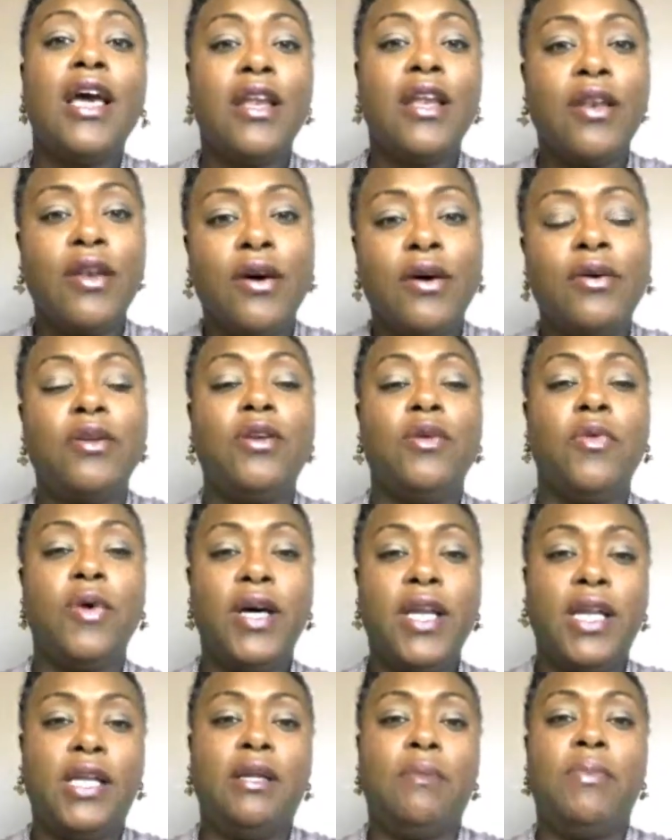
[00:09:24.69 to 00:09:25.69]
No, you
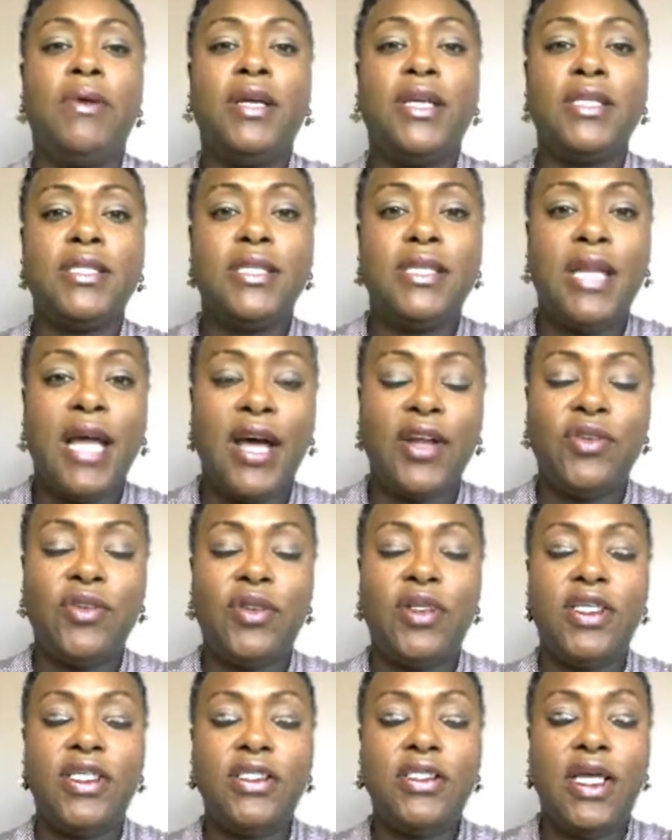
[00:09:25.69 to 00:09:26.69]
want it to be as
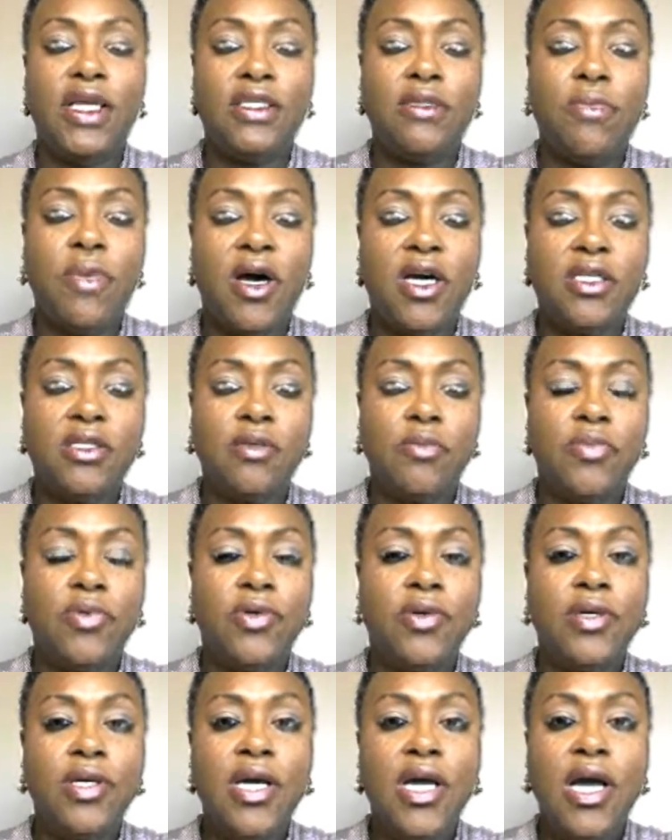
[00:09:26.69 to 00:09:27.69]
natural as
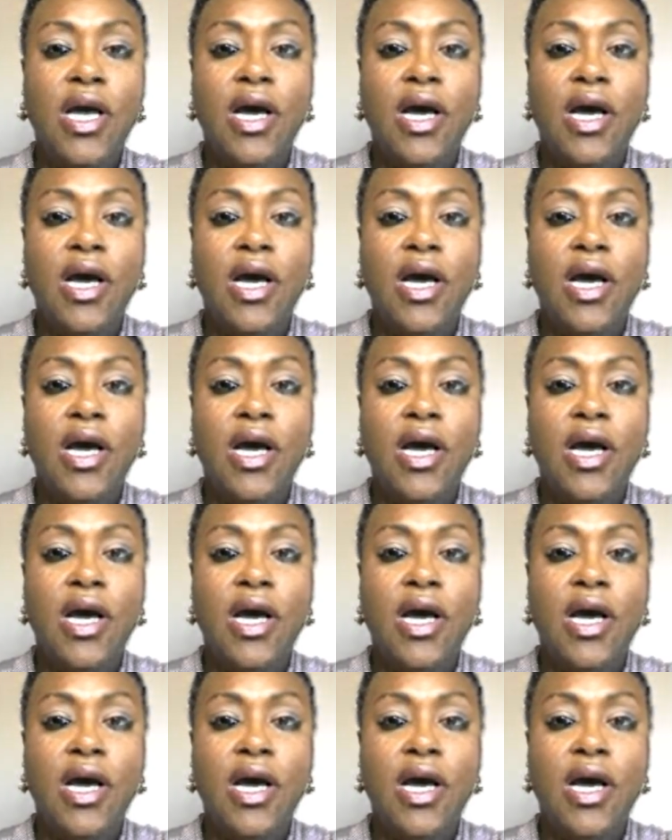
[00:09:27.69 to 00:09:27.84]
possible.